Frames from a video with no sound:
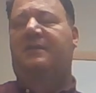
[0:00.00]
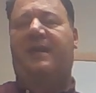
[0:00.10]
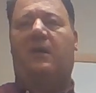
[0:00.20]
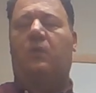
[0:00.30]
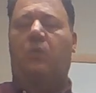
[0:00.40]

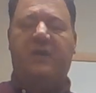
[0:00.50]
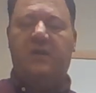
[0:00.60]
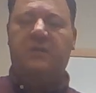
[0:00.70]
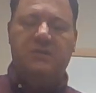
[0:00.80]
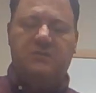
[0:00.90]
Now, we
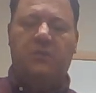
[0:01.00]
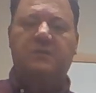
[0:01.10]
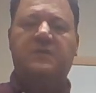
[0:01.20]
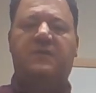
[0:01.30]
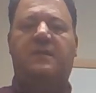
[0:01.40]
don't use
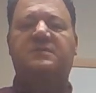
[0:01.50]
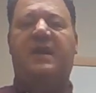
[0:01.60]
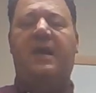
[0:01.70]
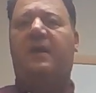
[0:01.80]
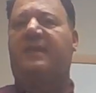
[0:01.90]
rules of thumbs
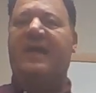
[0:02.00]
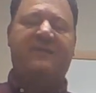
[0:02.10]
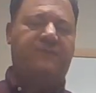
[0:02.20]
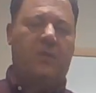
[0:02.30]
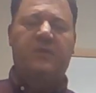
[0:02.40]
now, and
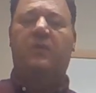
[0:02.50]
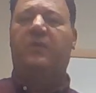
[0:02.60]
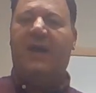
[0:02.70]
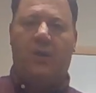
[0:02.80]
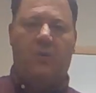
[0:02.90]
that formula
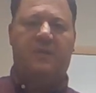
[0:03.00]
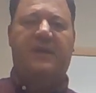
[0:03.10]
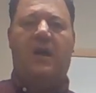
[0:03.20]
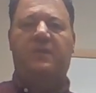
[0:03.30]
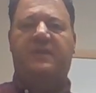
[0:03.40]
will not work
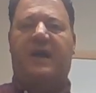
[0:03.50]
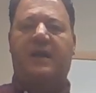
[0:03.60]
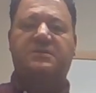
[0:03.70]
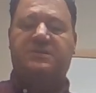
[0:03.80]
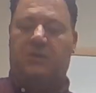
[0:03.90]
now with the
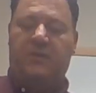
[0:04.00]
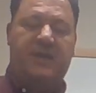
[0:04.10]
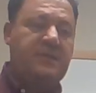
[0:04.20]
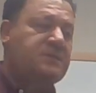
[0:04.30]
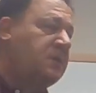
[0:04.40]
higher SEER
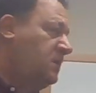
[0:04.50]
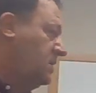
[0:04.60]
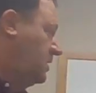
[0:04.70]
ratings,